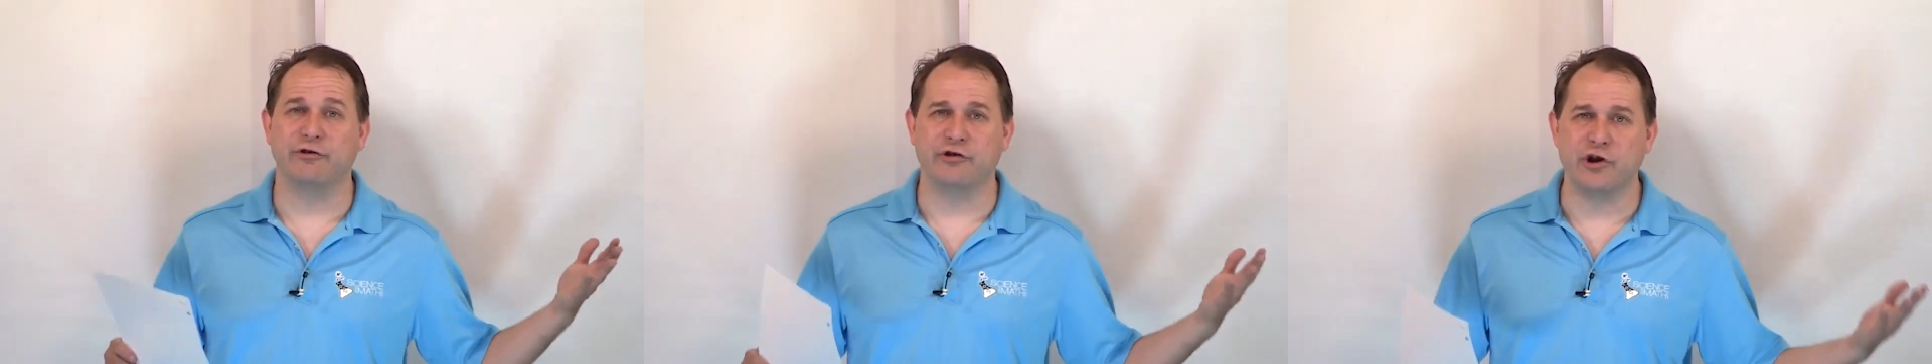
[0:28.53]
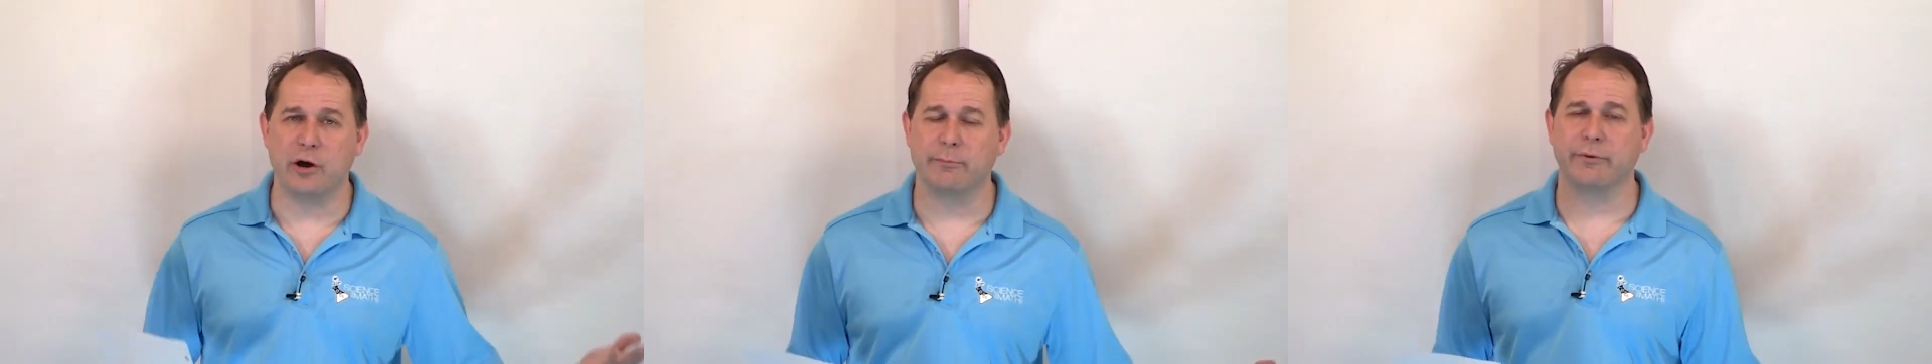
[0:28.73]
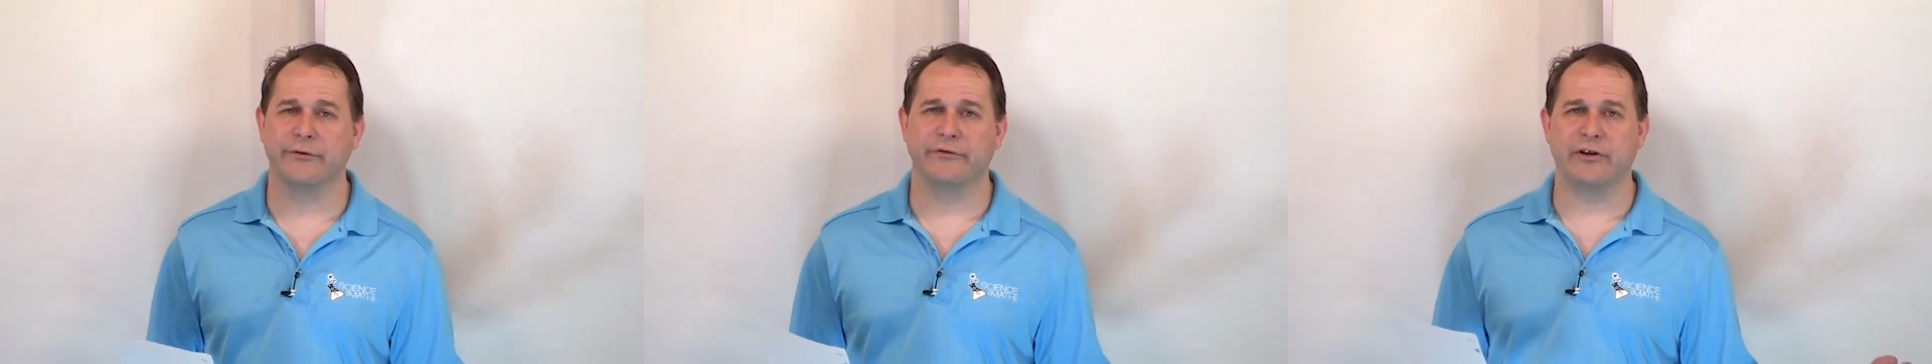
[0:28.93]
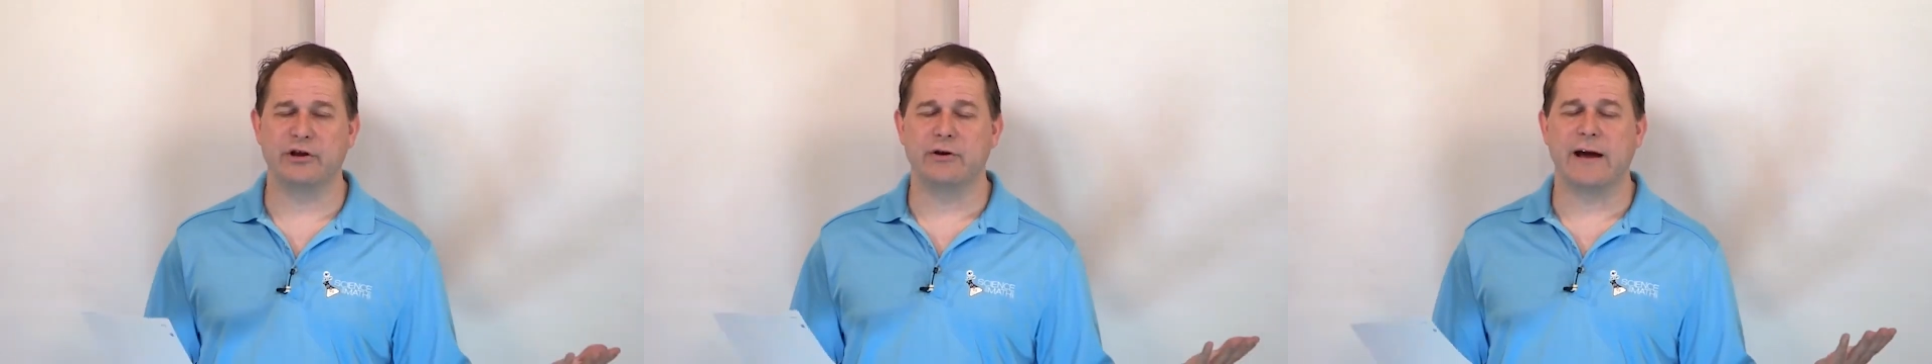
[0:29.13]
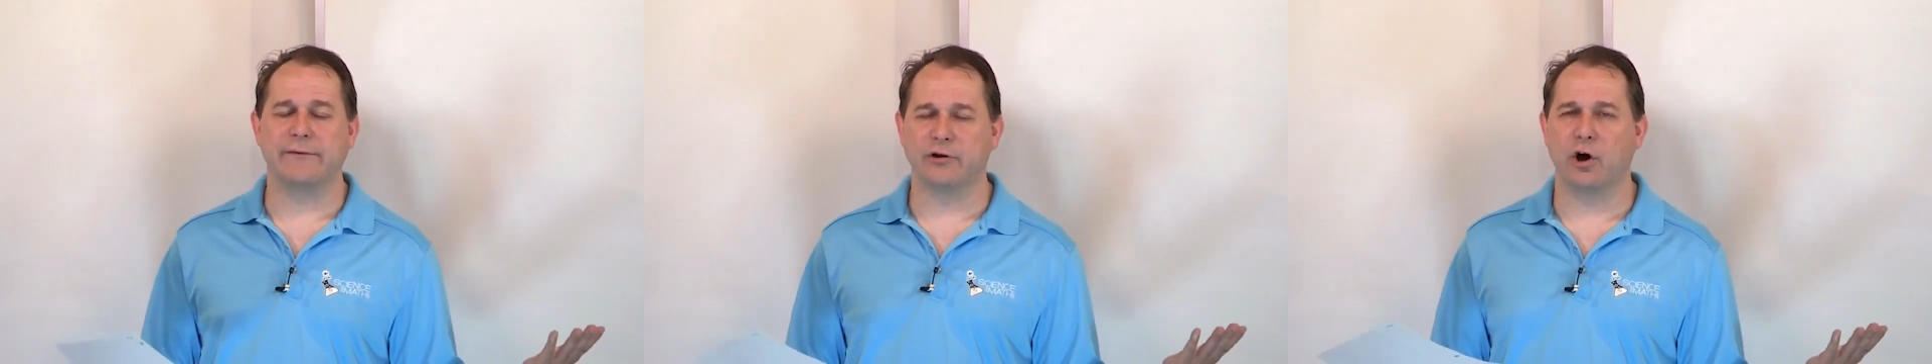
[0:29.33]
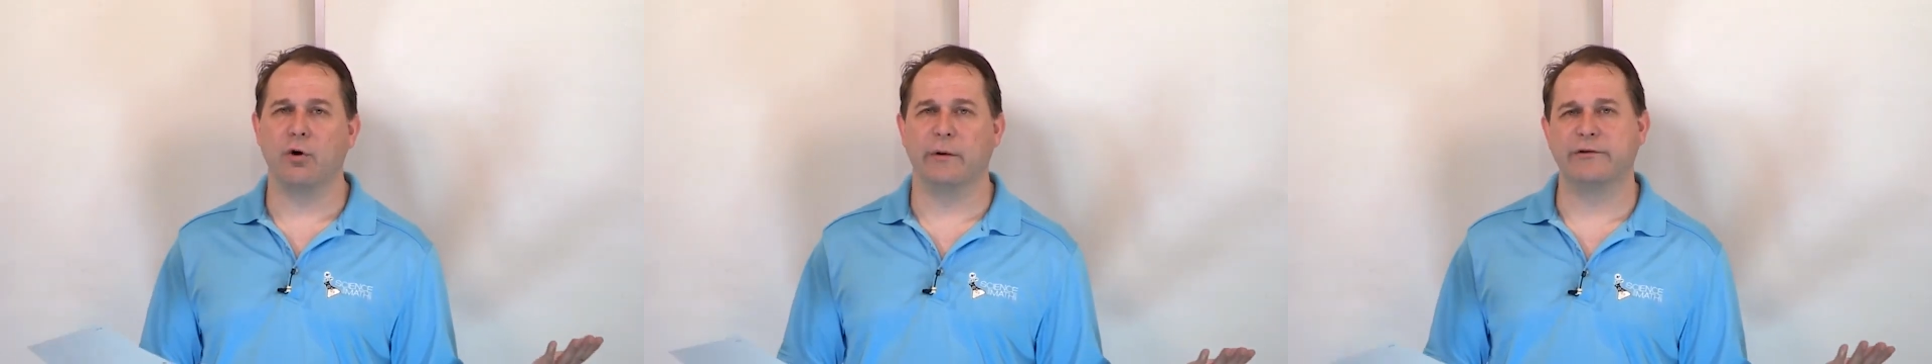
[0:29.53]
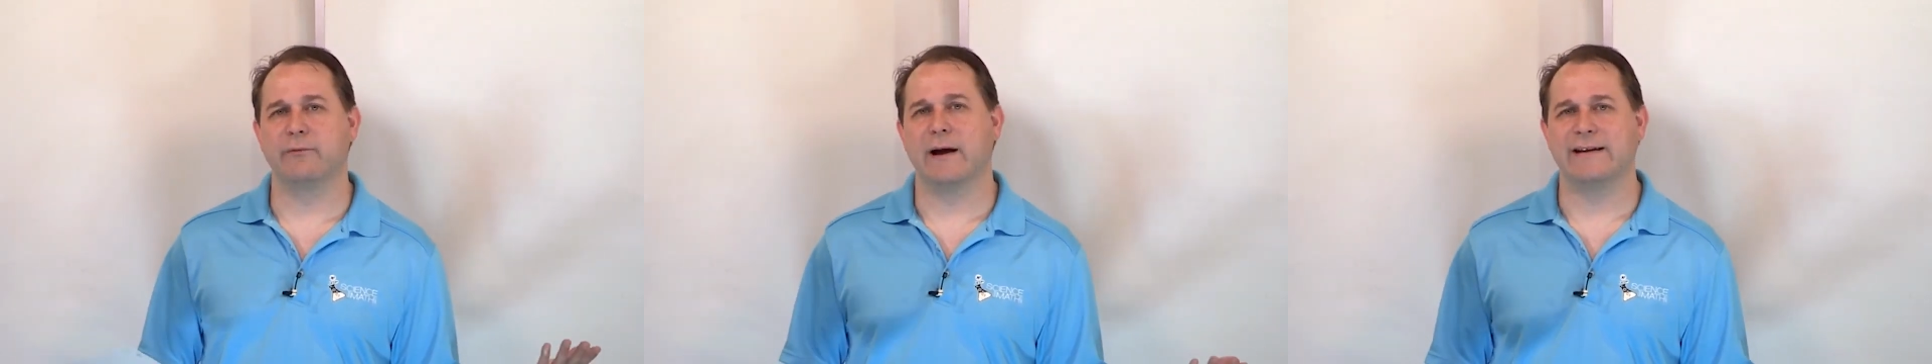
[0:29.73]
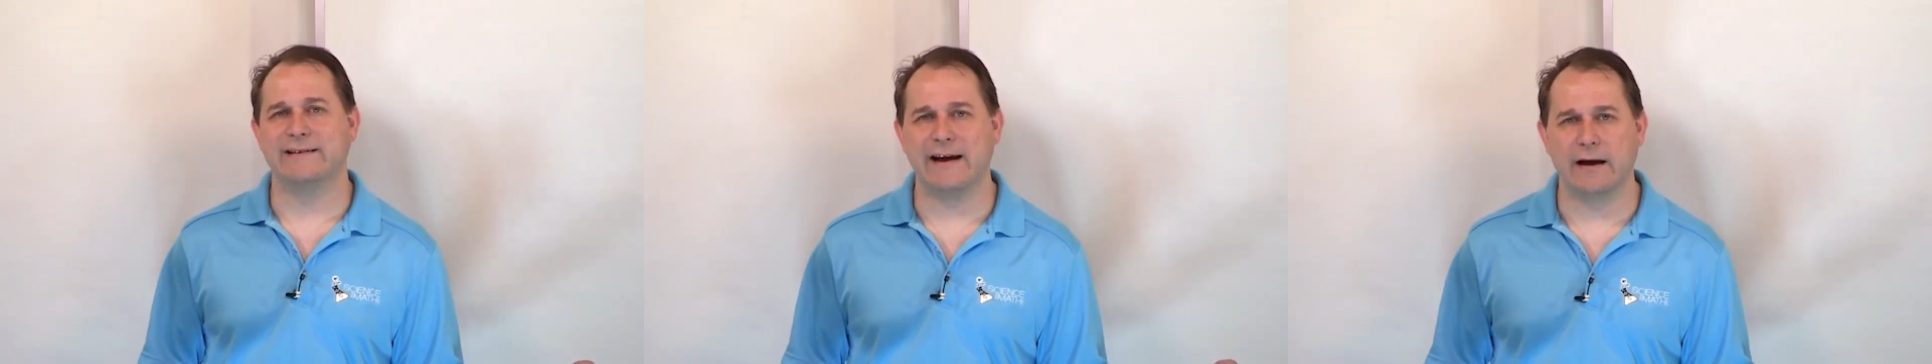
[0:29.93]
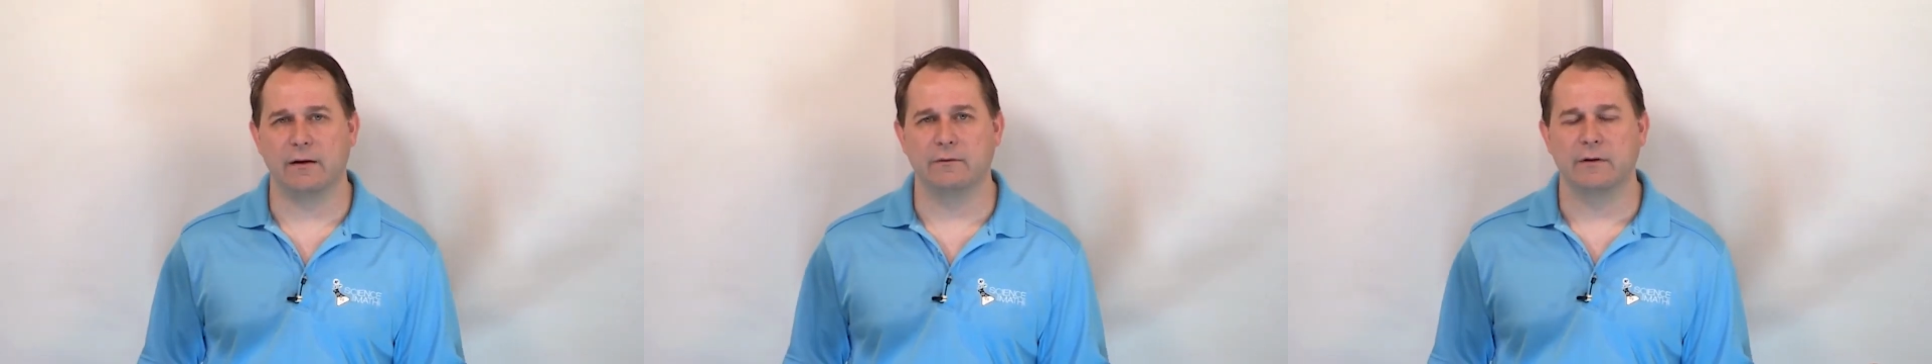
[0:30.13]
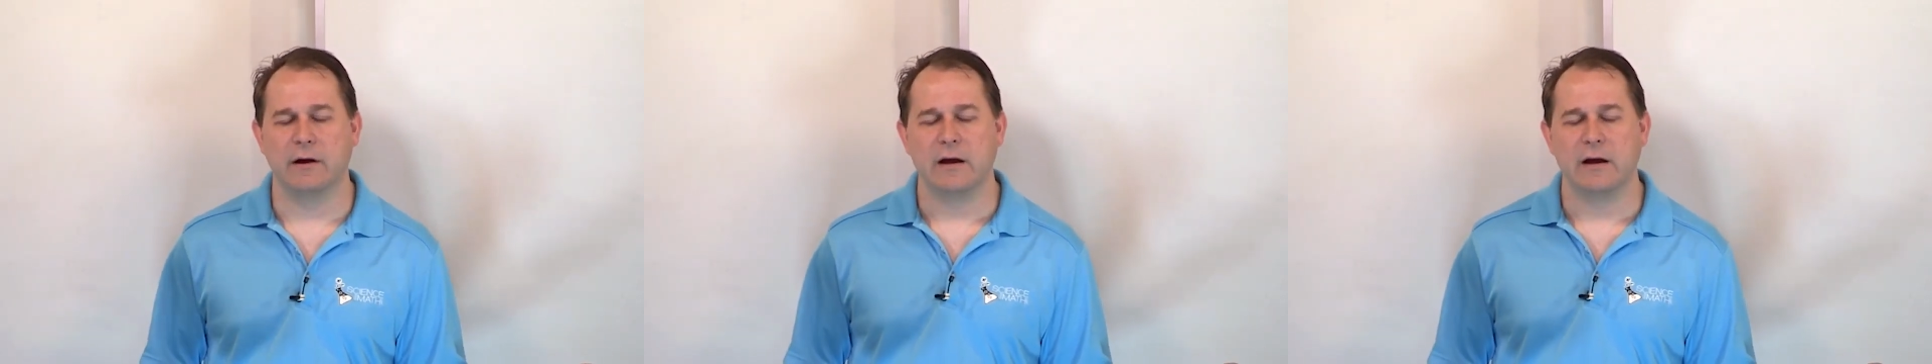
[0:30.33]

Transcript: numbers that you have to always write down.